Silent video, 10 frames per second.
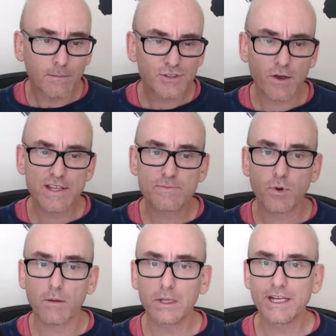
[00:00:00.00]
So it's
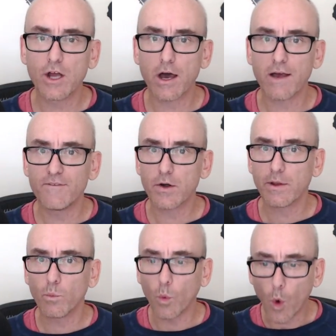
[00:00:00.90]
probably not a very
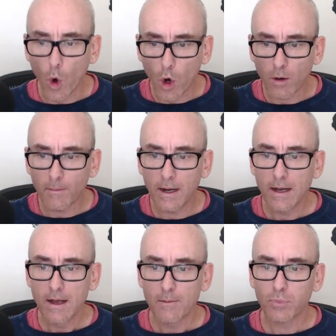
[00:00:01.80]
warm
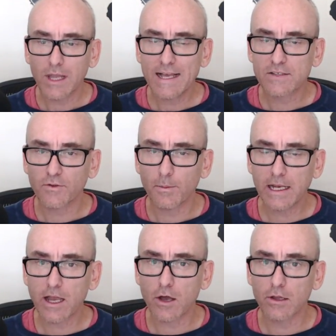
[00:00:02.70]
place for me
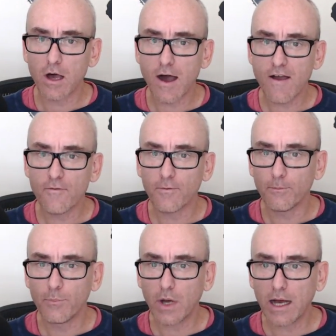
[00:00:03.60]
to go live,
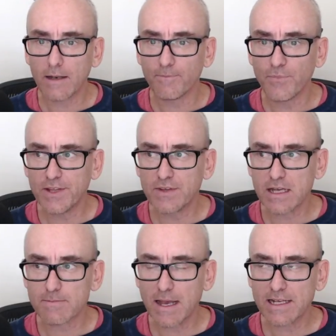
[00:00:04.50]
but it
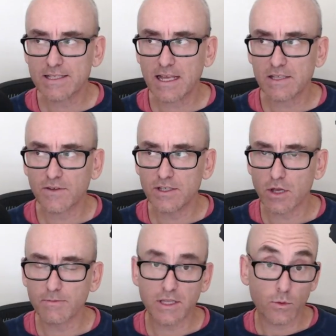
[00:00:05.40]
does make sense in
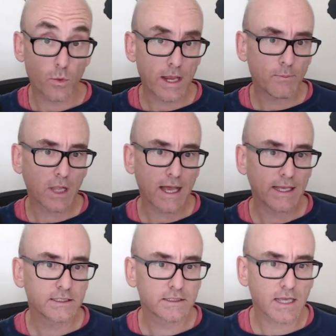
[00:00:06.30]
terms of the
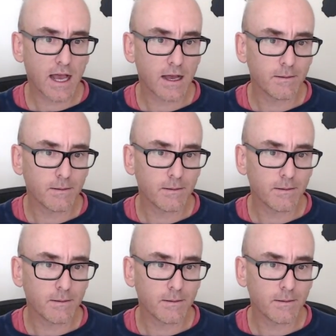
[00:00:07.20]
replays.